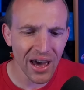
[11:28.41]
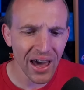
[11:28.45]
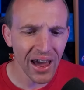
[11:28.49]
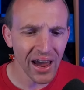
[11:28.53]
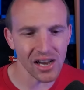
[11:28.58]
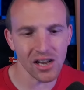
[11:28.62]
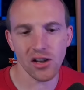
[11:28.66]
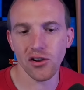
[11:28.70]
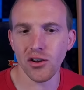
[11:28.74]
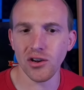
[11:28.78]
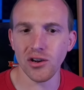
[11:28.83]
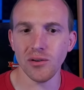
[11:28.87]

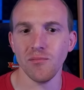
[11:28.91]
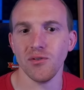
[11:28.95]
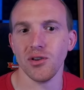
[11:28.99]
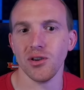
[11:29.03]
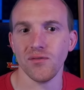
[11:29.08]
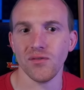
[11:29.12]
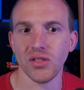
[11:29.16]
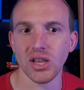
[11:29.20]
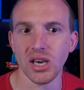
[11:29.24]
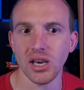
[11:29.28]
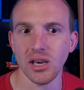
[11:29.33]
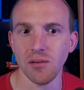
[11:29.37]
In terms
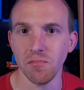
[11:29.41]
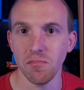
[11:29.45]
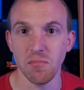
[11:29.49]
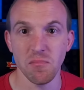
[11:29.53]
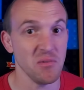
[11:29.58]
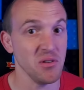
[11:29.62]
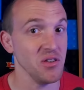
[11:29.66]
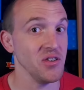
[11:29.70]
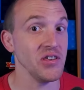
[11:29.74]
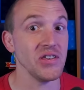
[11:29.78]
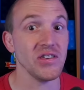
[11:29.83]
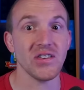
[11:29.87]
of the
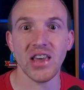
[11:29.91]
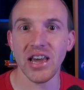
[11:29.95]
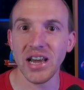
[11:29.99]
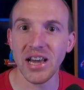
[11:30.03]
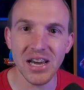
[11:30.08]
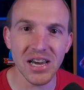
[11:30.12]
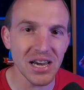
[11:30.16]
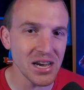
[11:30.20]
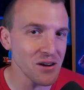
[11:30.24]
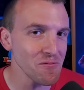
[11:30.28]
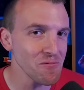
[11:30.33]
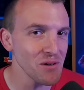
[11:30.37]

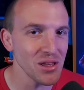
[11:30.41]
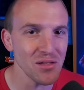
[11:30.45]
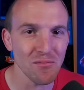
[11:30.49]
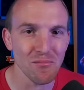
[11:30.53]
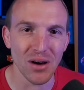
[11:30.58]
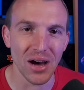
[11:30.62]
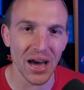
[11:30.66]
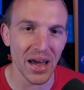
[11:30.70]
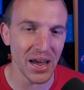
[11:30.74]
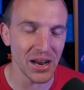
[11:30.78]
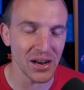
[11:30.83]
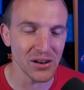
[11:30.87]
singing with
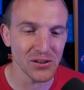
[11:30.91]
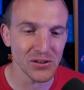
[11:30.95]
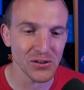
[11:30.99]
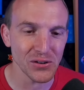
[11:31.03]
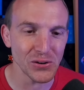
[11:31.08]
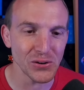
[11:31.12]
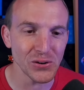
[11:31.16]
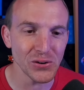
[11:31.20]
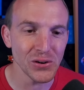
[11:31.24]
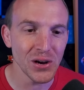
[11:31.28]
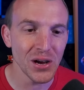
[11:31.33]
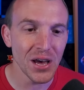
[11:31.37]
my
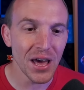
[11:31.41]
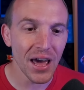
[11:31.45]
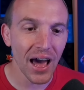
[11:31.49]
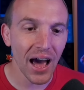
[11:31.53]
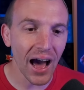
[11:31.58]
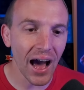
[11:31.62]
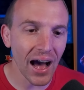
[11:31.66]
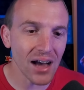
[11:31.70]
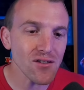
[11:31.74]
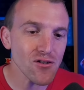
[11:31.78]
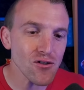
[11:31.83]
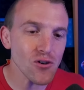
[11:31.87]
intro,
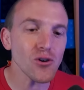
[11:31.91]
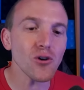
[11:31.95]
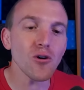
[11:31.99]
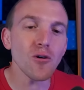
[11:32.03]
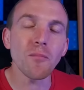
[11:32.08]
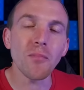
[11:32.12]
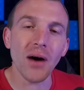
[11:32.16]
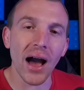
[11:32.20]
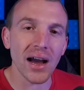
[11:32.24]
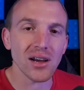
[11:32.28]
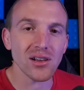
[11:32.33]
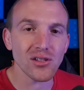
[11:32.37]
as you go
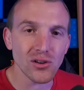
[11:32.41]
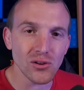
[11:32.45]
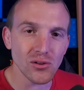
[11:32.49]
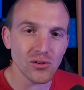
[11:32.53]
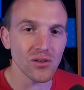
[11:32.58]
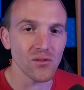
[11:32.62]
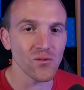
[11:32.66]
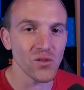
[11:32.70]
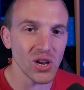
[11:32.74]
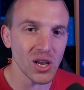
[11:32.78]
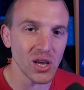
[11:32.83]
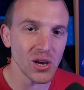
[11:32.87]
back through the
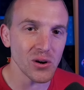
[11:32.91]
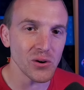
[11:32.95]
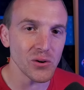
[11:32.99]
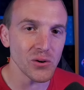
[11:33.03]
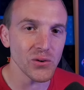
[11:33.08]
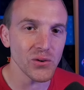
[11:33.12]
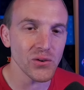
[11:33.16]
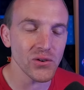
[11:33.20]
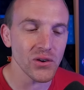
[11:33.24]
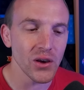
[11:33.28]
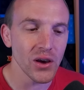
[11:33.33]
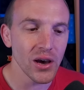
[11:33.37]

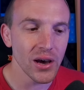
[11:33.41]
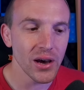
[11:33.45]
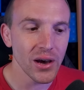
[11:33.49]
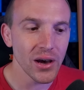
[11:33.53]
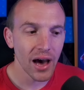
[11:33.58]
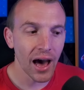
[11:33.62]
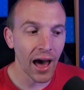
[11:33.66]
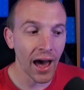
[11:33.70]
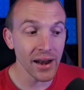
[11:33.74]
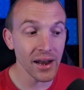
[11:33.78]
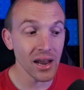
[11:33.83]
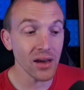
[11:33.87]
videos,
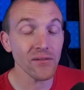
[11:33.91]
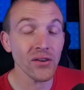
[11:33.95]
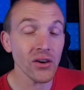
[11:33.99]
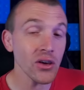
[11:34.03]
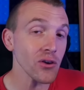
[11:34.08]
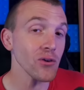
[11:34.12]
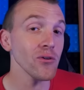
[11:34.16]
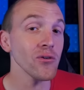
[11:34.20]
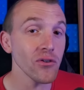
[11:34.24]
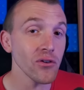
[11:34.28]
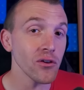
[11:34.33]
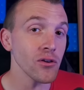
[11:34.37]
I never
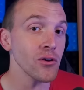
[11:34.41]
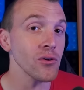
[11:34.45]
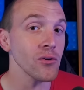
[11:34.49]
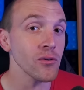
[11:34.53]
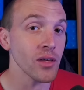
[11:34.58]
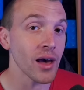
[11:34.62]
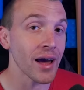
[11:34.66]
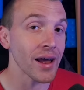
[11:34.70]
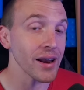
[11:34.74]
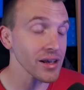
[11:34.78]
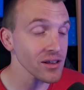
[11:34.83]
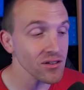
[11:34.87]
used to do
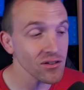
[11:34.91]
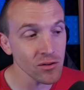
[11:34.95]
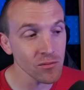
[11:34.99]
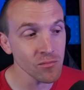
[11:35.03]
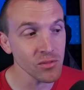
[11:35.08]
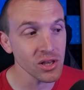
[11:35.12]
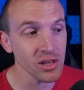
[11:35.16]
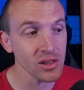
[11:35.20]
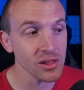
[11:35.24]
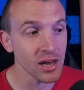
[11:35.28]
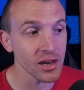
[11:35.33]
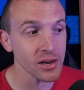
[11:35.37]
that. It's
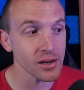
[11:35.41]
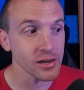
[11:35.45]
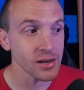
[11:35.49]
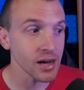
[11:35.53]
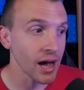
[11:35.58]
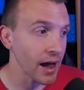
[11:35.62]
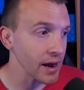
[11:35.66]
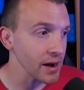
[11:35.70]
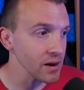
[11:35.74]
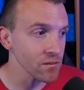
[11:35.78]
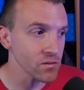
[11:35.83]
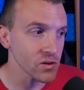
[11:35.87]
something that
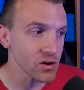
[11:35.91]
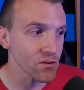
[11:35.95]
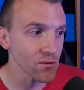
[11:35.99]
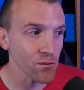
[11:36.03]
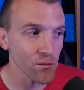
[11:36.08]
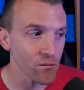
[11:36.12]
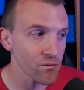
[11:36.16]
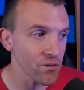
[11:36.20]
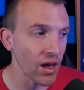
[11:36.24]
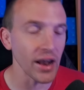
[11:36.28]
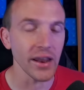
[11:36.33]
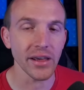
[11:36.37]
kind of just
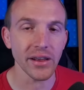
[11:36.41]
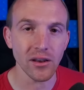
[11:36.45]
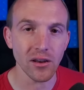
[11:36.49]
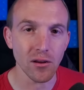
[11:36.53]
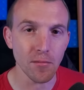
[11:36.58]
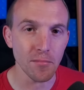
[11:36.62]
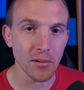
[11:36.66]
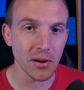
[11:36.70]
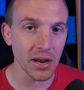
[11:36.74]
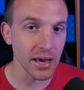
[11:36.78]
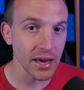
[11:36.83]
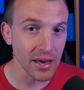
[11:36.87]
fell into
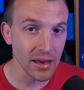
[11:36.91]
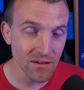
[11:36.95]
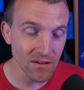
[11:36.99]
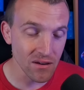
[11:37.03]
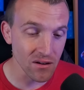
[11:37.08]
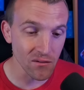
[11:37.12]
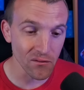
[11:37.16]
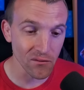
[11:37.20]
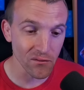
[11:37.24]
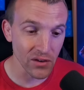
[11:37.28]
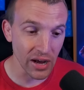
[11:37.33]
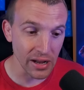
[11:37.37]
place
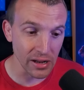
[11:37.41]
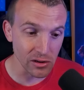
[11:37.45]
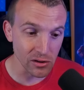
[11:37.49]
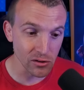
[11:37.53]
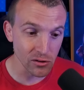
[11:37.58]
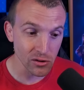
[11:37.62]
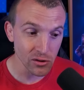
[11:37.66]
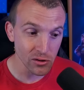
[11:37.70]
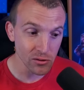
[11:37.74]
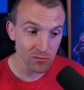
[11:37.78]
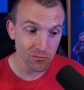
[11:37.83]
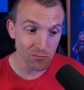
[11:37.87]
and felt
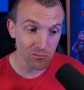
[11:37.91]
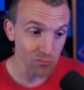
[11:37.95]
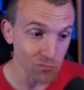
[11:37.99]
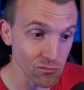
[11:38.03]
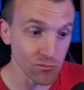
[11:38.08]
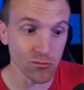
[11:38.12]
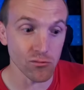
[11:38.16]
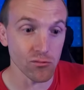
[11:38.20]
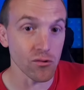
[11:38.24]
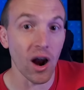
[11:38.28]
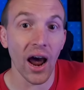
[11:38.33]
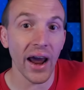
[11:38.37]

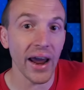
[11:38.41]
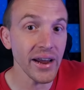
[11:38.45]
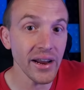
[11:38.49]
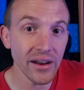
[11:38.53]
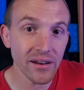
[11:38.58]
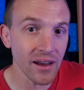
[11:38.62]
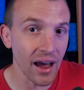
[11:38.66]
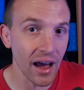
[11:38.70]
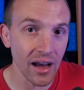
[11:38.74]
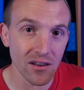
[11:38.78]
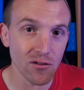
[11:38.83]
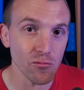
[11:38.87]
right
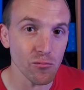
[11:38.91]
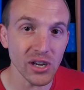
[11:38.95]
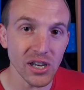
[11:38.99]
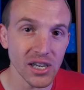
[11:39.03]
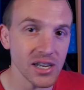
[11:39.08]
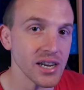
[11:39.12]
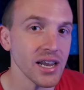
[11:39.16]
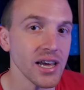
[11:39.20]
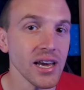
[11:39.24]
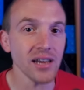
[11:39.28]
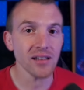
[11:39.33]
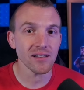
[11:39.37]
as we
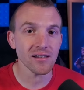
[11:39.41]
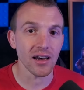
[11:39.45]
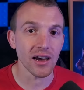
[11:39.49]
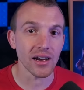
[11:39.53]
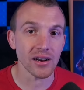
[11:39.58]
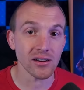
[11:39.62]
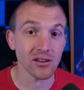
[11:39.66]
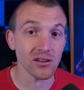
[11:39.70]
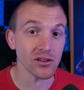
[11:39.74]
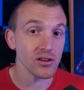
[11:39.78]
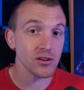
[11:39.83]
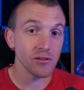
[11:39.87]
did it,
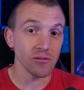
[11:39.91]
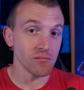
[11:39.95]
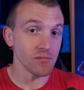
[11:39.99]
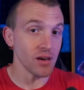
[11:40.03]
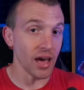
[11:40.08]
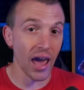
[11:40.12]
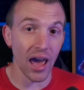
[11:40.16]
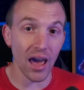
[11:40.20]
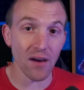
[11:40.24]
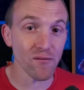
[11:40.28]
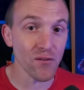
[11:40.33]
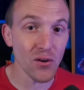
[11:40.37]
and
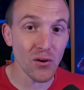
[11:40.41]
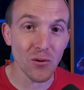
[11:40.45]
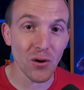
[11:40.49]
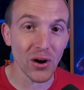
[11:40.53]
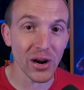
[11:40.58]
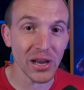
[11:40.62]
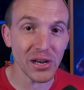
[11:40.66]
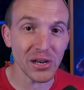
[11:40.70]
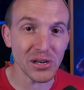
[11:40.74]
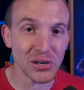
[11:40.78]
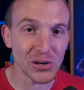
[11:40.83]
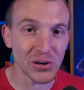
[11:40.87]
everyone
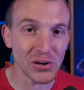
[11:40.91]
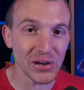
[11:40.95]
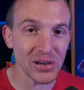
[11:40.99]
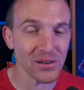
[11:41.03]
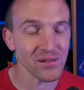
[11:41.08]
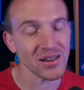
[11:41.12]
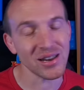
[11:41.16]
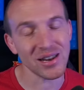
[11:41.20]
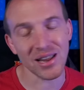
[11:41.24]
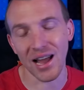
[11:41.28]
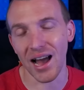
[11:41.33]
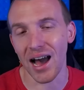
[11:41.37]
enjoys
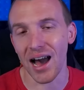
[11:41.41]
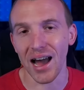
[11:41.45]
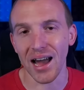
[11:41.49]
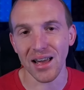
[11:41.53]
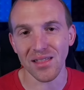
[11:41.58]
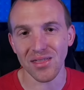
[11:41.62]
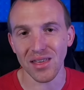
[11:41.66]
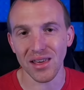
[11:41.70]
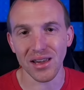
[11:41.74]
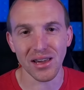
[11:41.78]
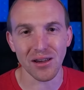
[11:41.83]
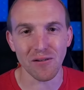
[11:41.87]
it. I
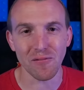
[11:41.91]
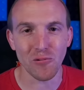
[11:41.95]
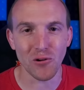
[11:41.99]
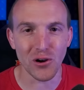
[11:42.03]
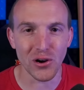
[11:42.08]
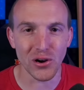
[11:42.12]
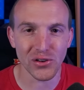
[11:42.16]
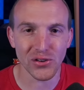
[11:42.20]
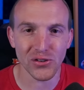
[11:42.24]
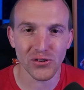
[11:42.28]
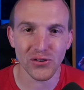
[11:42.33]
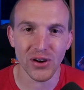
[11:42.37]
think it
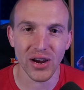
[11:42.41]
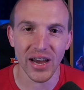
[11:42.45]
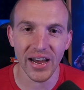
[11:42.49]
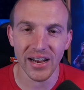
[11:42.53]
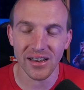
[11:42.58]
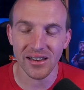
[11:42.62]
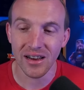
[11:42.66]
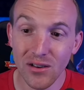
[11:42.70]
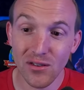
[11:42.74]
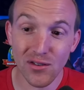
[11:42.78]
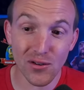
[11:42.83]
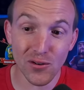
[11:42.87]
works
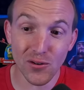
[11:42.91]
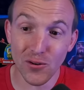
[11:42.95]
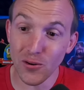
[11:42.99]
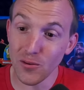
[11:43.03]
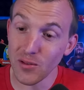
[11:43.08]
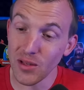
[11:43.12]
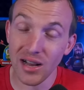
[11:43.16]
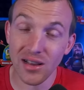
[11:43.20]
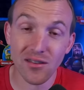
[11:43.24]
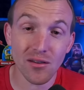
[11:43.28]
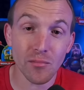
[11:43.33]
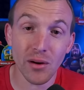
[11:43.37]
great. So
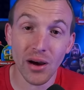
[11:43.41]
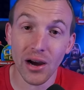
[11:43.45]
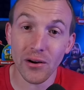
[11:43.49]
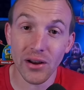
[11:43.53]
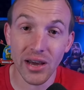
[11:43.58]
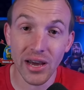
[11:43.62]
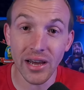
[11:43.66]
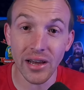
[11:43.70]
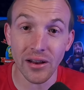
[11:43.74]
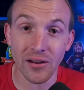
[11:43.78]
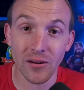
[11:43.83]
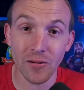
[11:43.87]
that's about
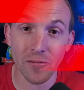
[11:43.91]
it.